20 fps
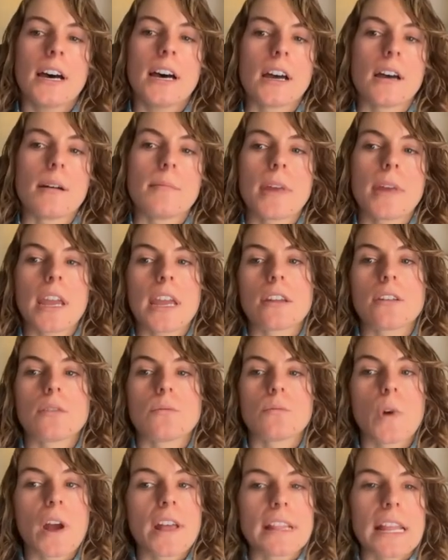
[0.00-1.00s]

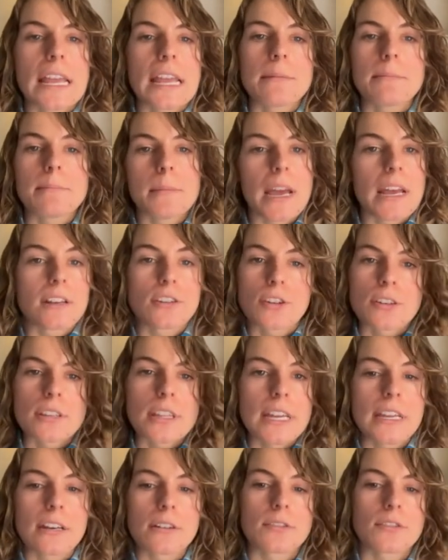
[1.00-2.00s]
And when they enter
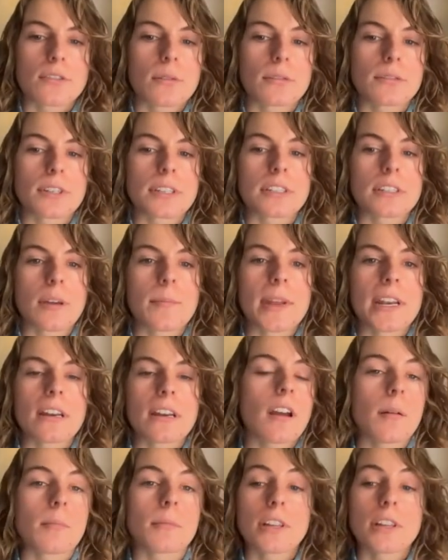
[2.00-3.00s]
the inner solar system
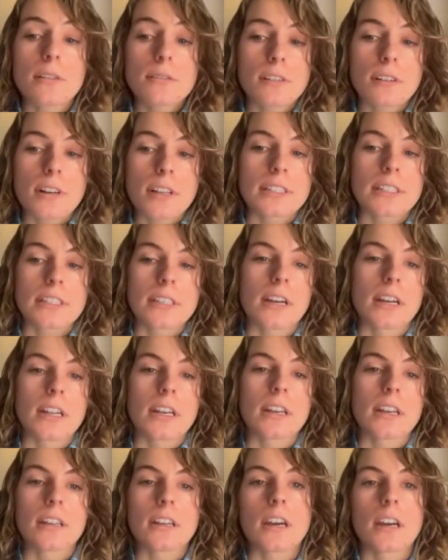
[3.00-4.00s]
and come closer to the
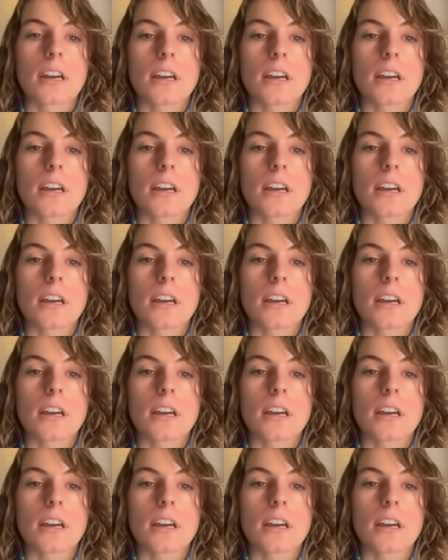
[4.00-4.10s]
sun,